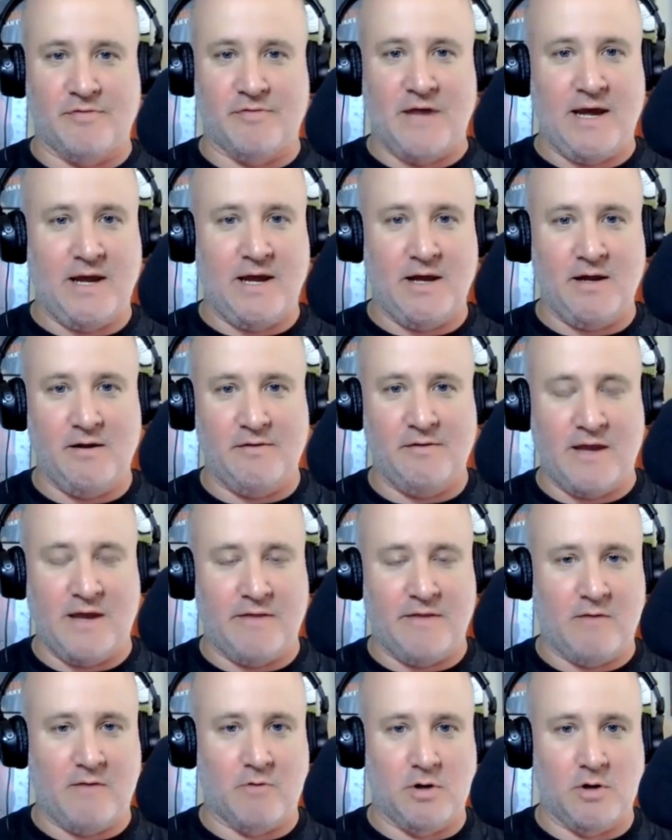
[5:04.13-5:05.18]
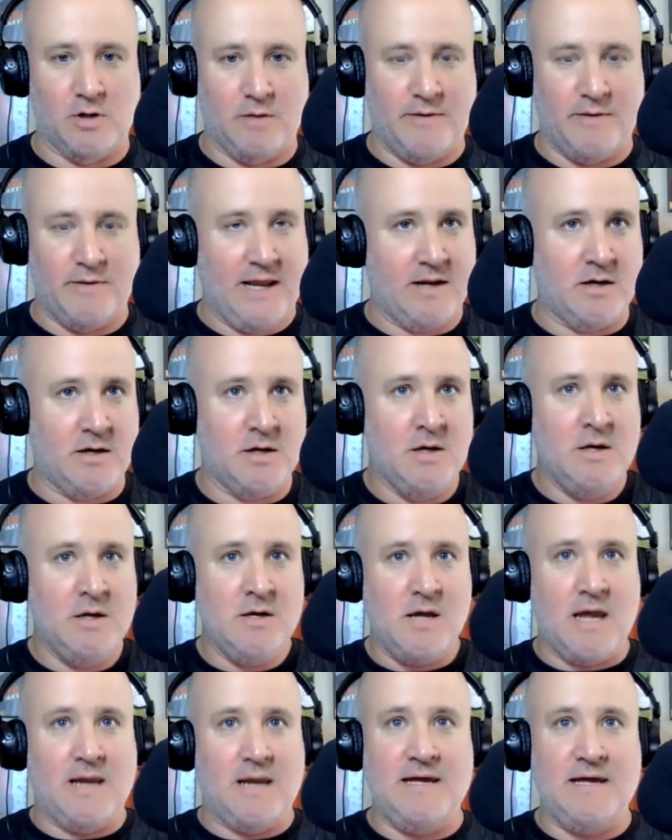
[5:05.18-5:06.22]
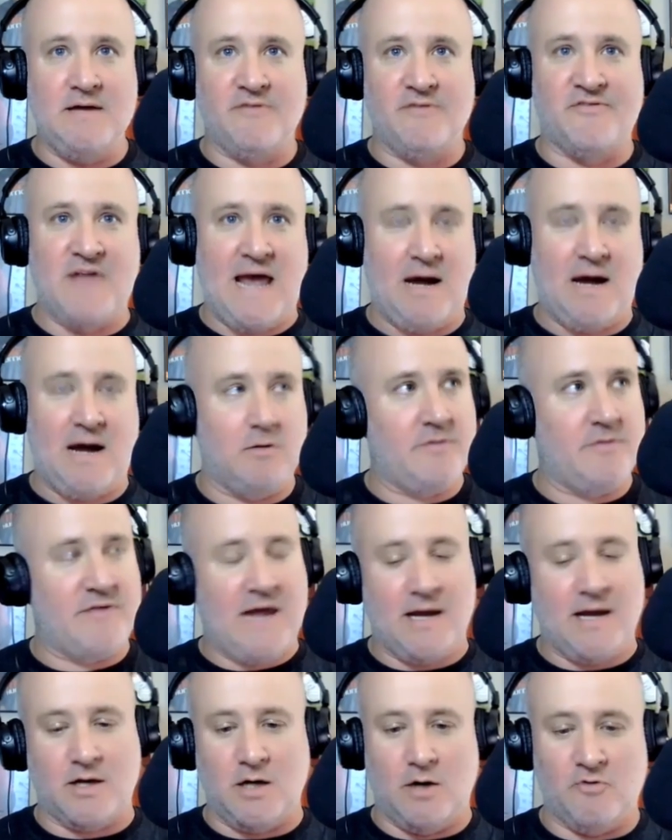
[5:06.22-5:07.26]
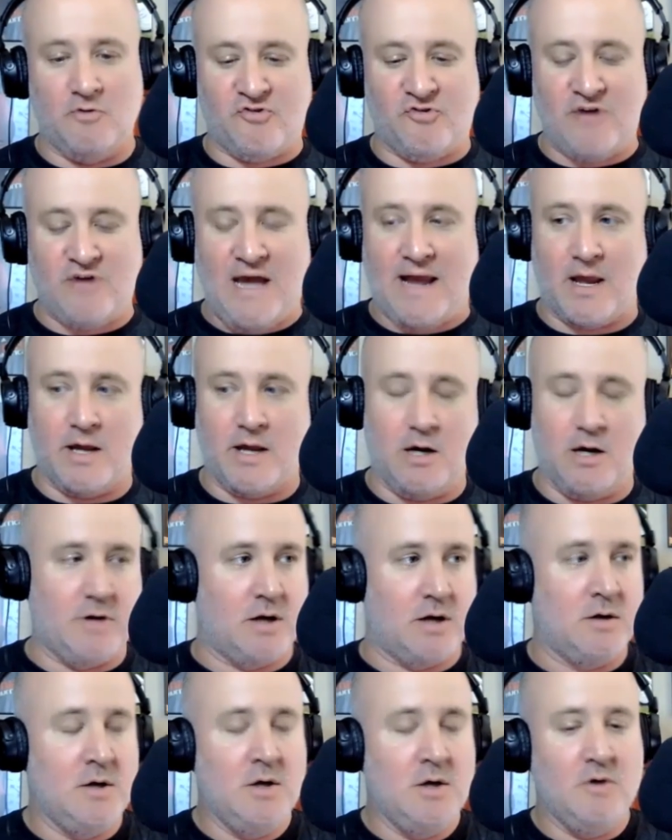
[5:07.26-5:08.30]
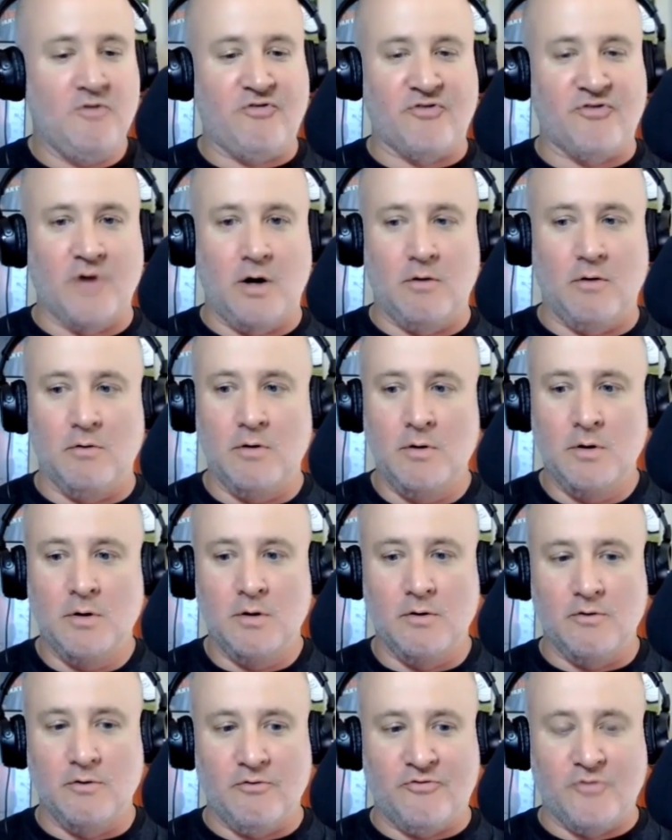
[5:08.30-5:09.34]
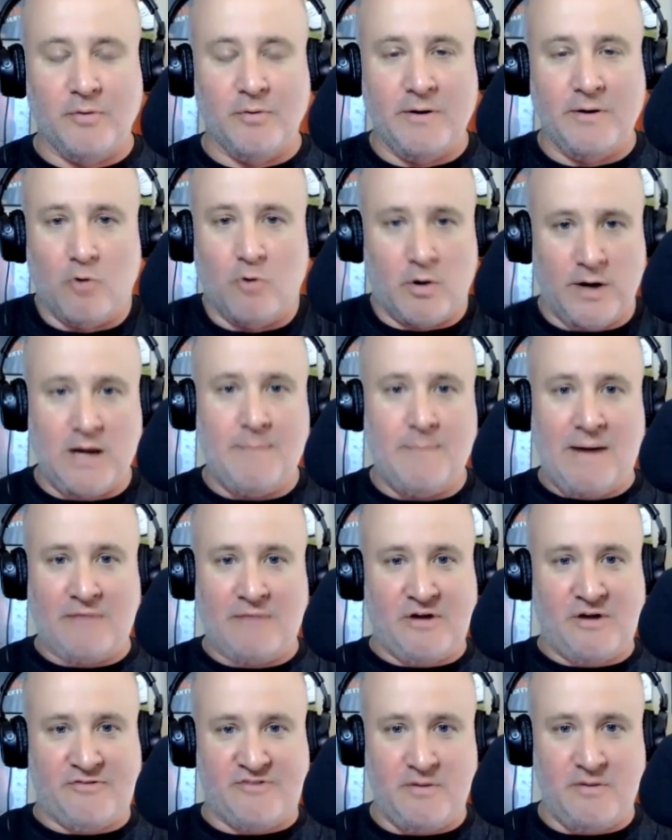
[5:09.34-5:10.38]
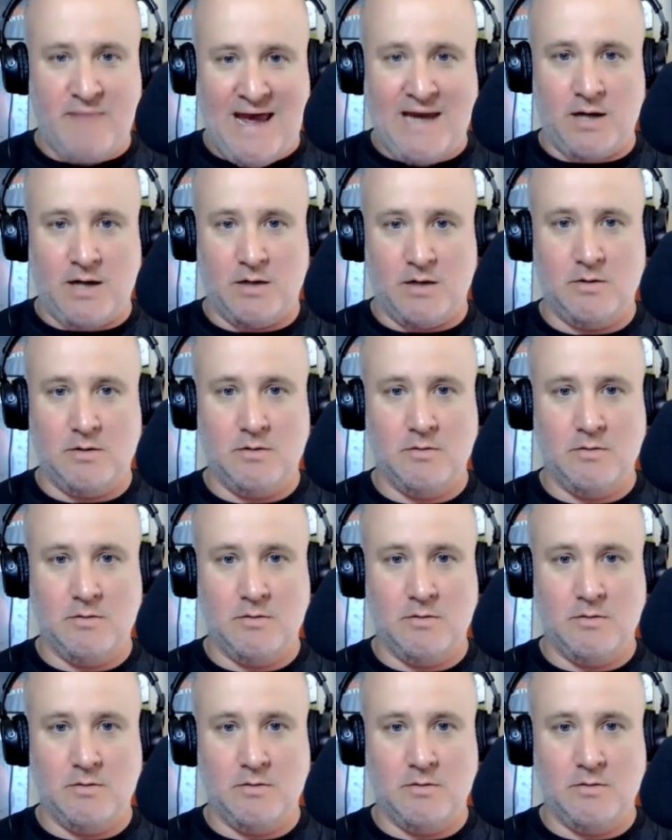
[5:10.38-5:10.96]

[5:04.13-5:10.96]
they, they they were eliminated, and he is now the head coach at Iona. So do we worry about Dusty May?